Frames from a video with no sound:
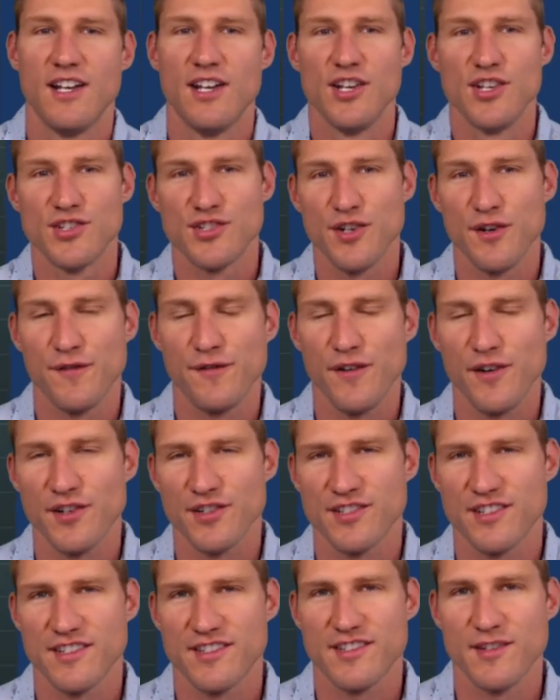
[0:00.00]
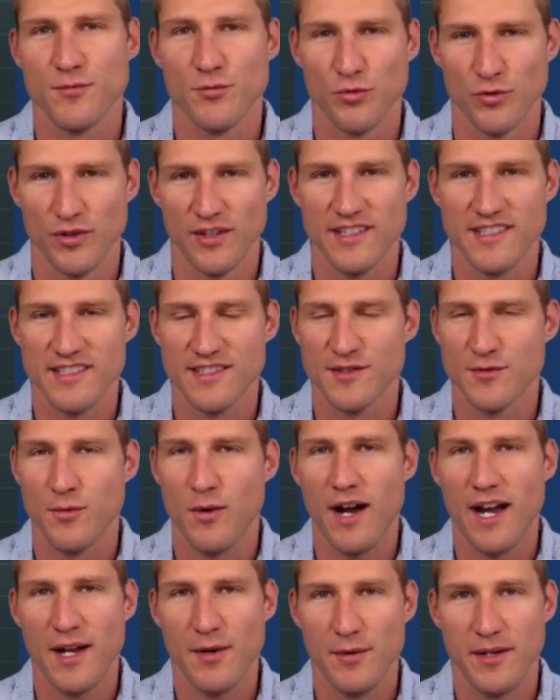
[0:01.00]
So first, some reasons
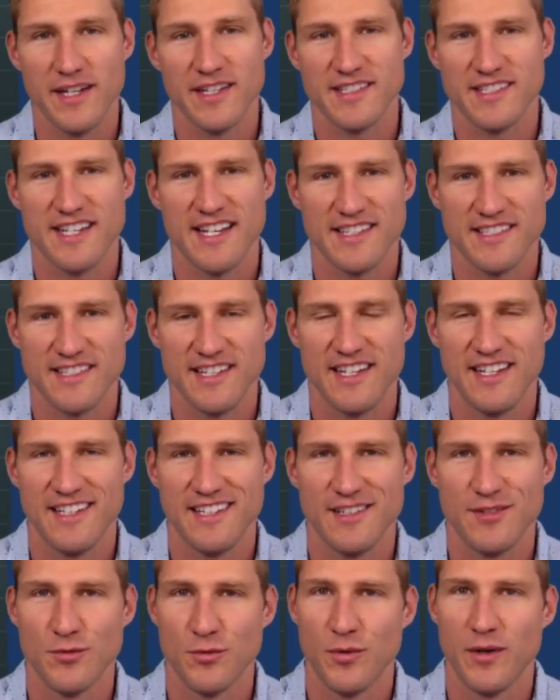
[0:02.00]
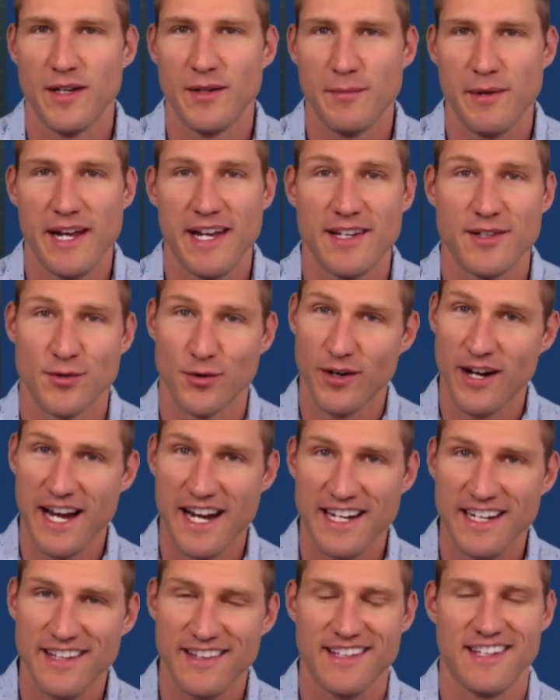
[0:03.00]
why we assess in wind band or
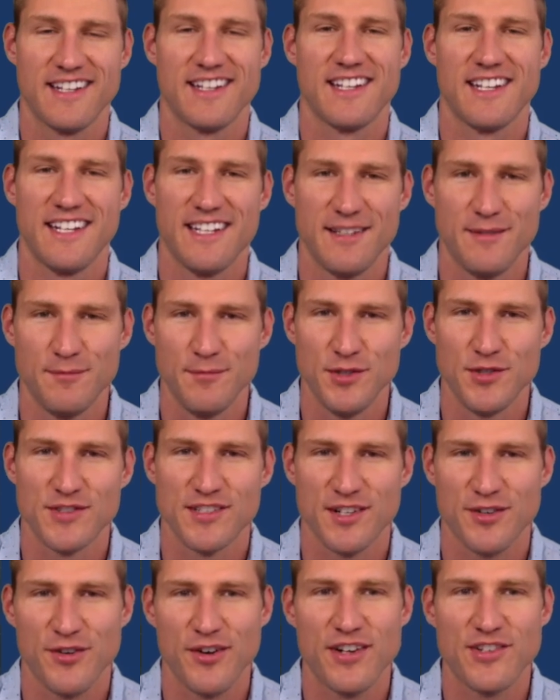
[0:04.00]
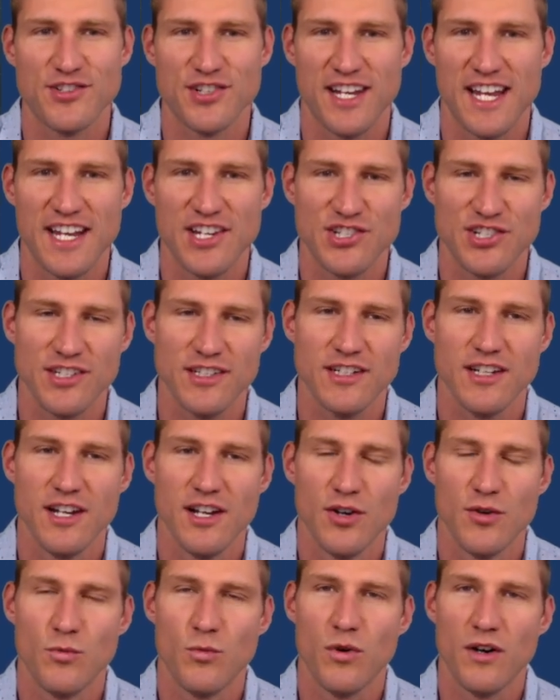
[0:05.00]
anything in music or education.
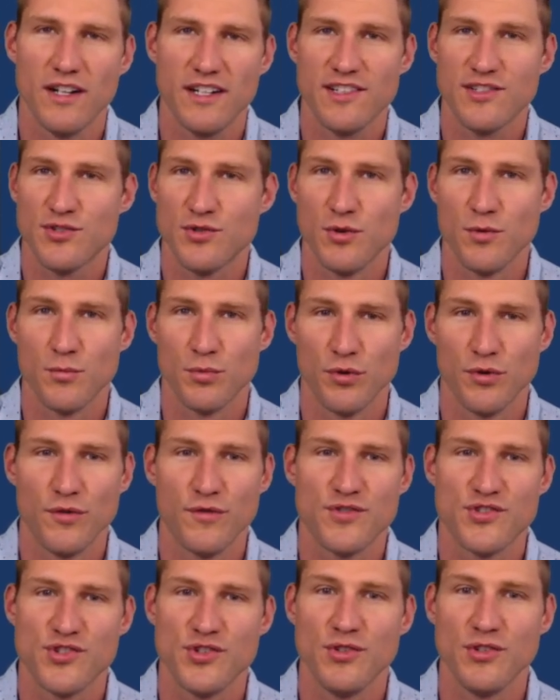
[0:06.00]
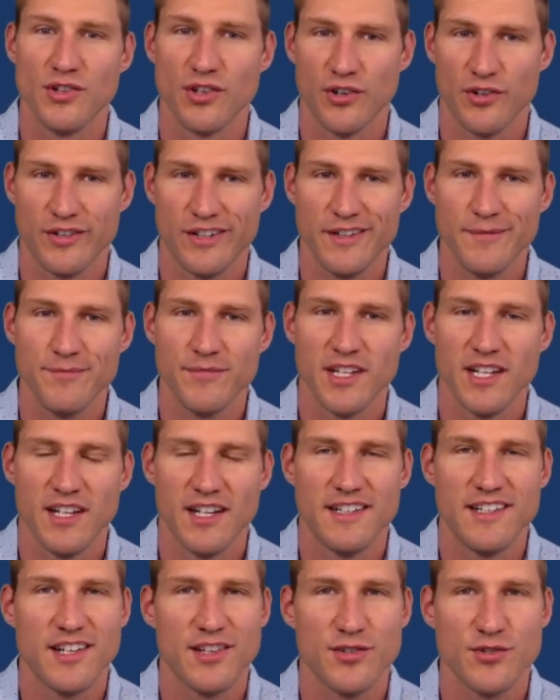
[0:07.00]
One is to improve student learning.
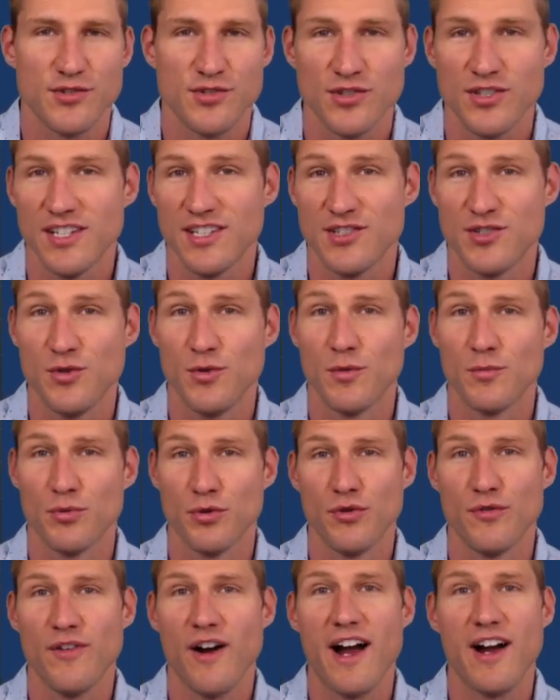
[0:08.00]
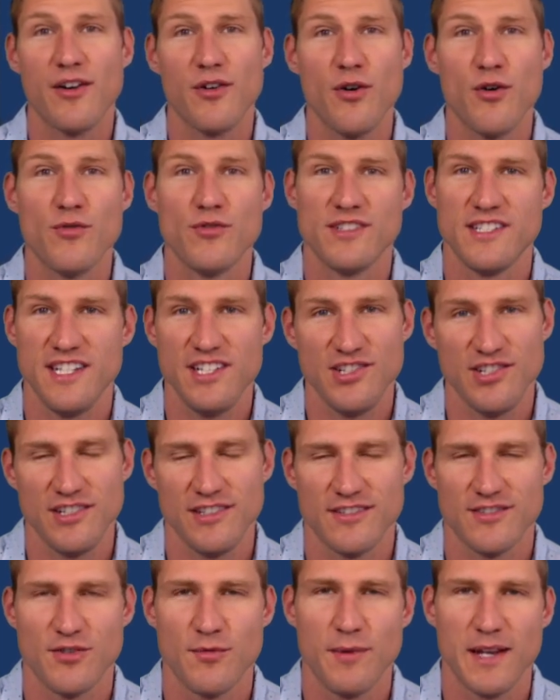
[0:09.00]
Another is to improve our own
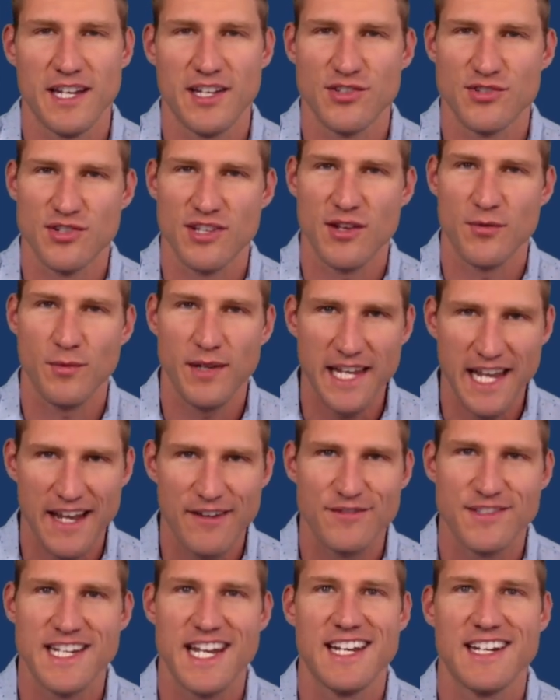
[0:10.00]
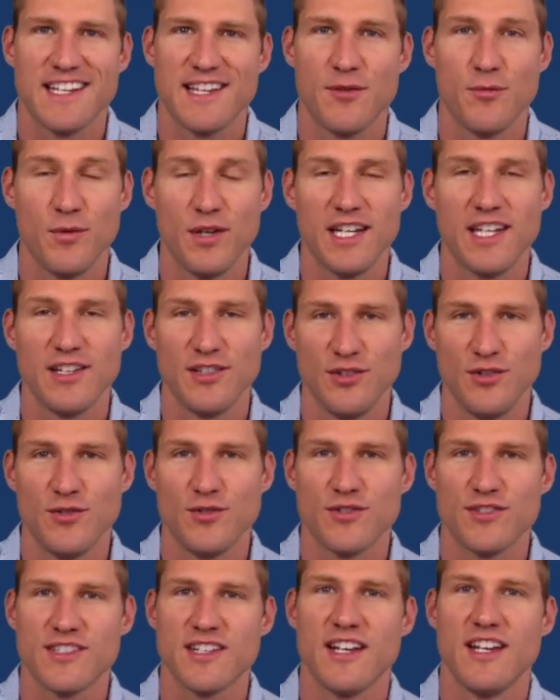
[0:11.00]
teaching. So making sure that we have data that we can
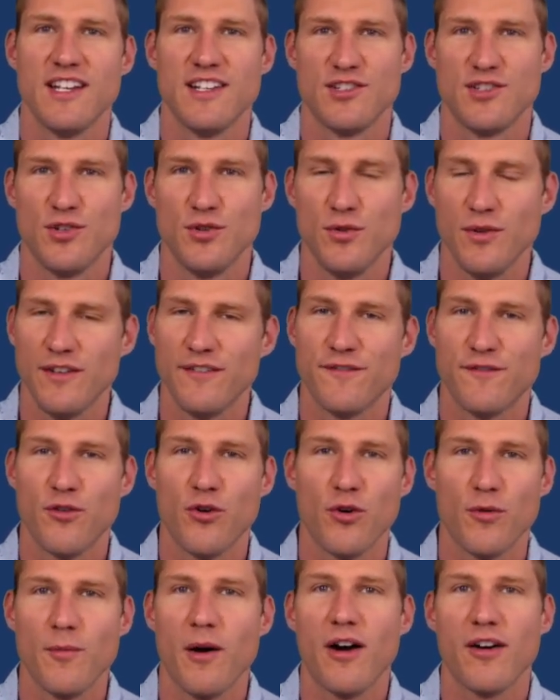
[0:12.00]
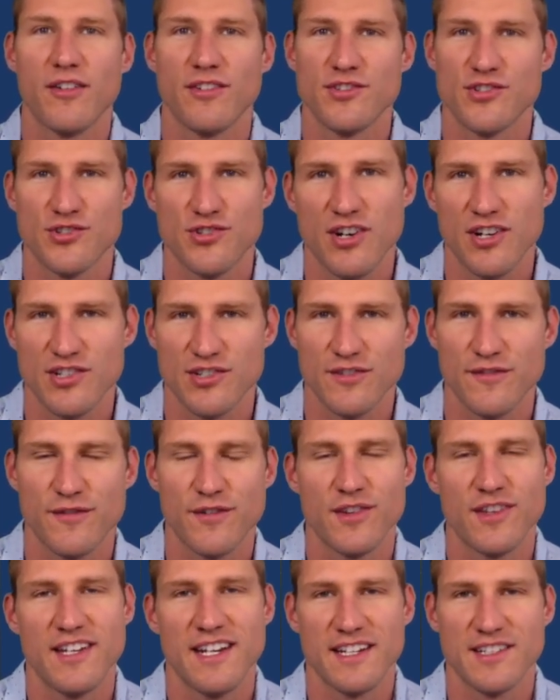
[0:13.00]
use to inform our instruction
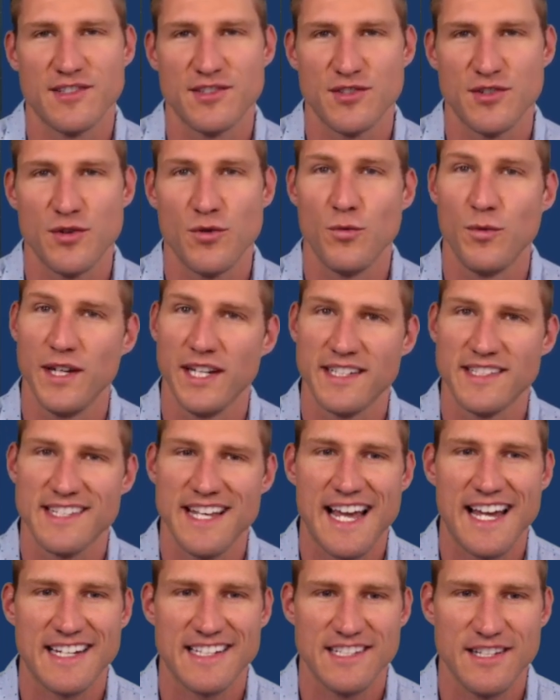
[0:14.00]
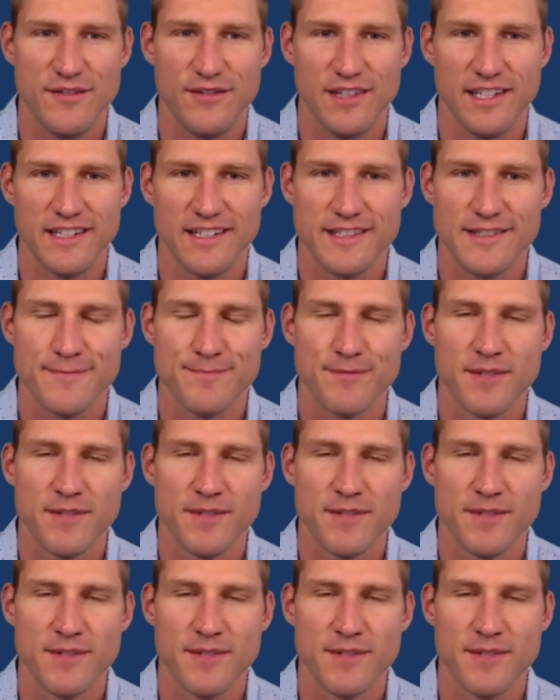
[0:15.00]
for the next week's activities.